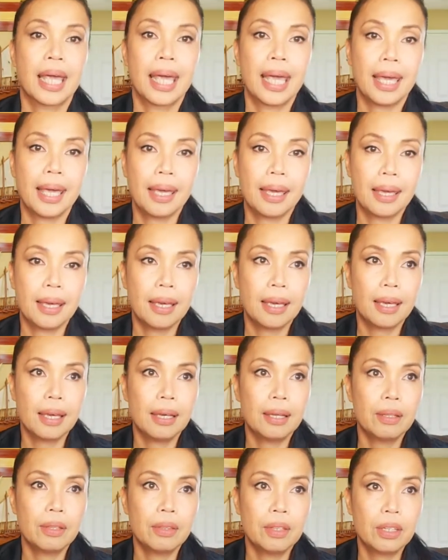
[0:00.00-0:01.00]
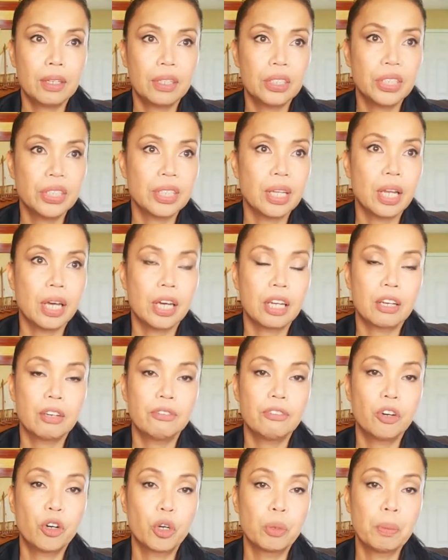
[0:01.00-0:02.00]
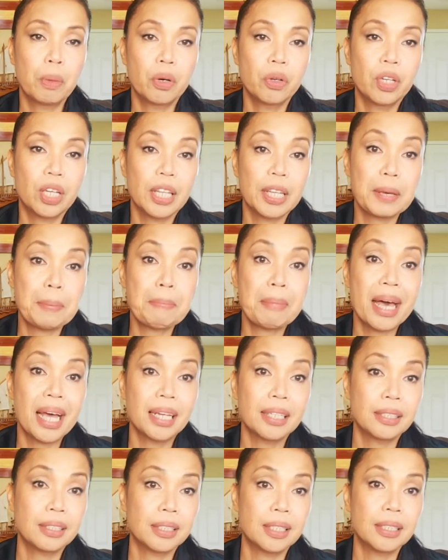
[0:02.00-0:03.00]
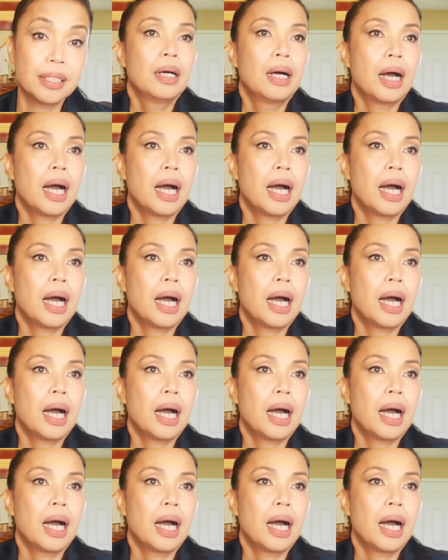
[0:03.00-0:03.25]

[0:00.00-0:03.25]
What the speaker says: and there's a lot of hormonal imbalances,